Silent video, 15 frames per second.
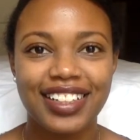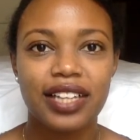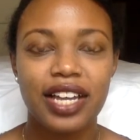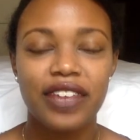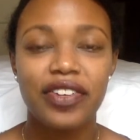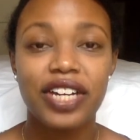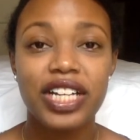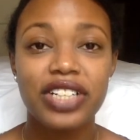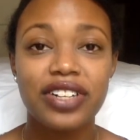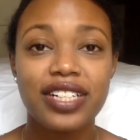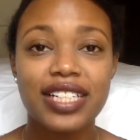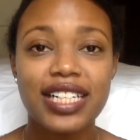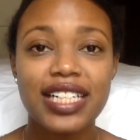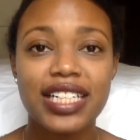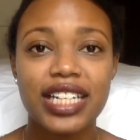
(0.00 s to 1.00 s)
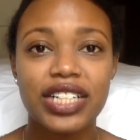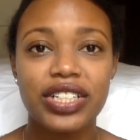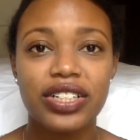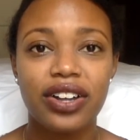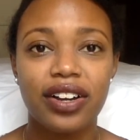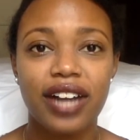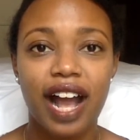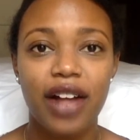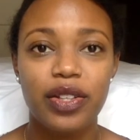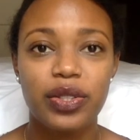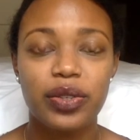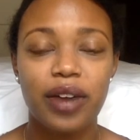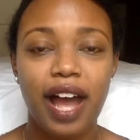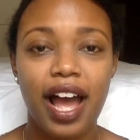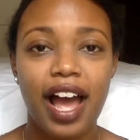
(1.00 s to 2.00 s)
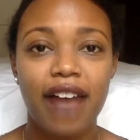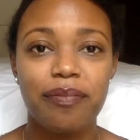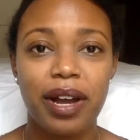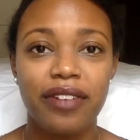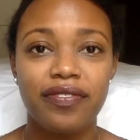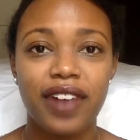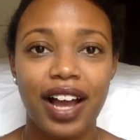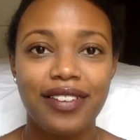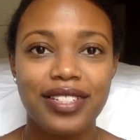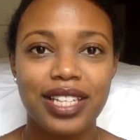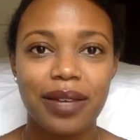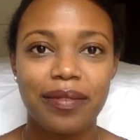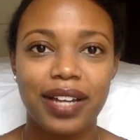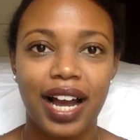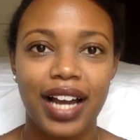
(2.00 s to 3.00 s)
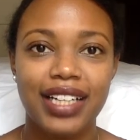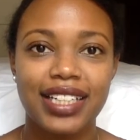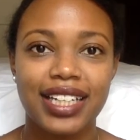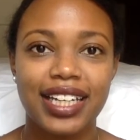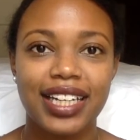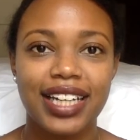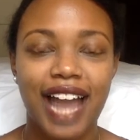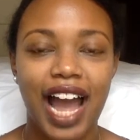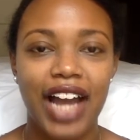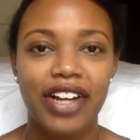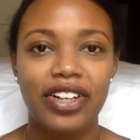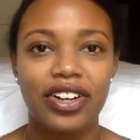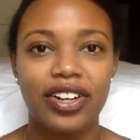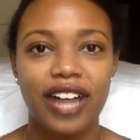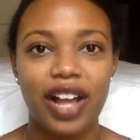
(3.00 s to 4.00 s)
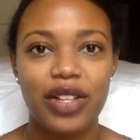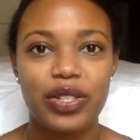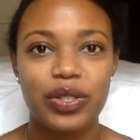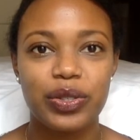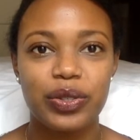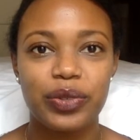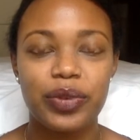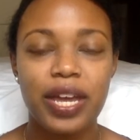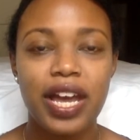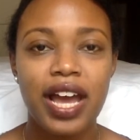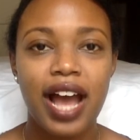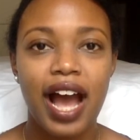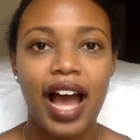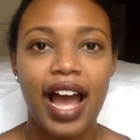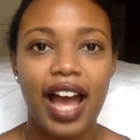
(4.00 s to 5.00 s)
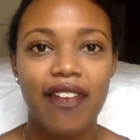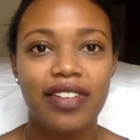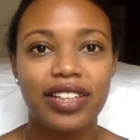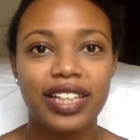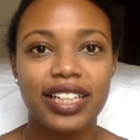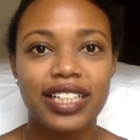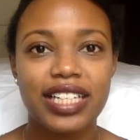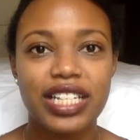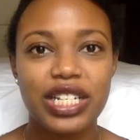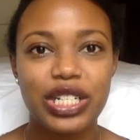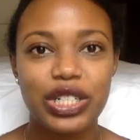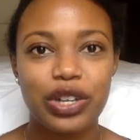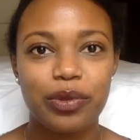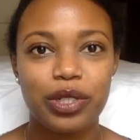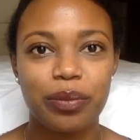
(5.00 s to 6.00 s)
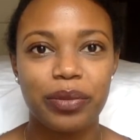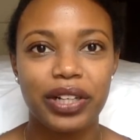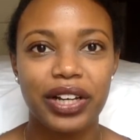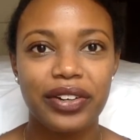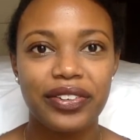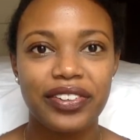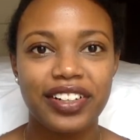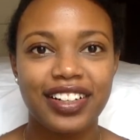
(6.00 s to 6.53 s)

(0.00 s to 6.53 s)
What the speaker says: If you're interested in teaching on Outschool, I have my 5-step guide to getting hired on Outschool. I have it linked in the description below.